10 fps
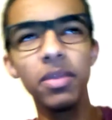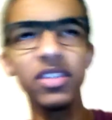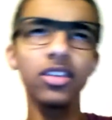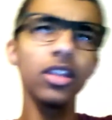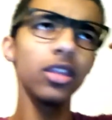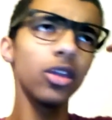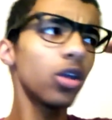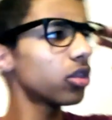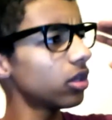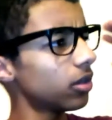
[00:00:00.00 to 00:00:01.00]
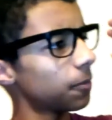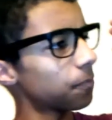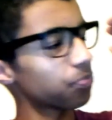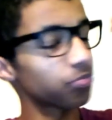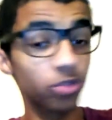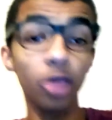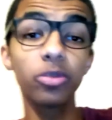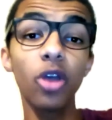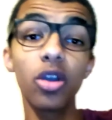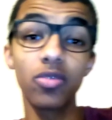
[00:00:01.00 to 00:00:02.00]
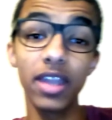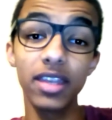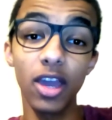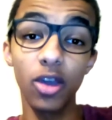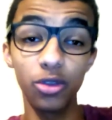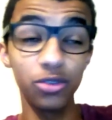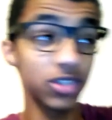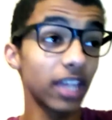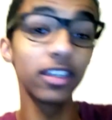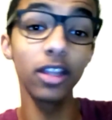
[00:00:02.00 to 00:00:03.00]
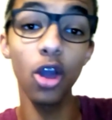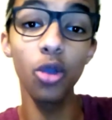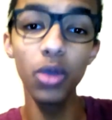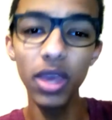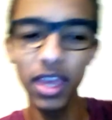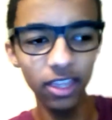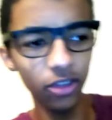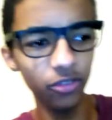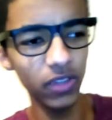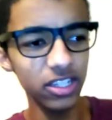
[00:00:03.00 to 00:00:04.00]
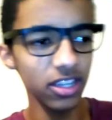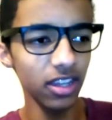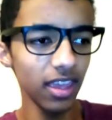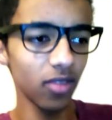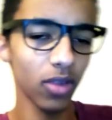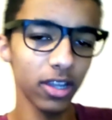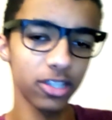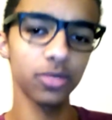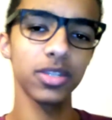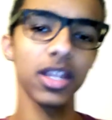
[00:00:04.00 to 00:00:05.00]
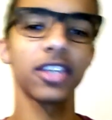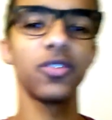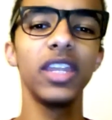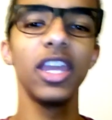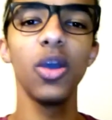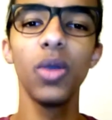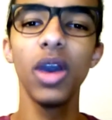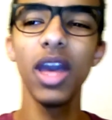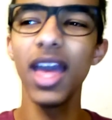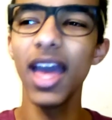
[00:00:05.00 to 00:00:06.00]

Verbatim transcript: Basically, you got the top dog right now, who's Daniel Oh. He got featured in RiceGum's last video.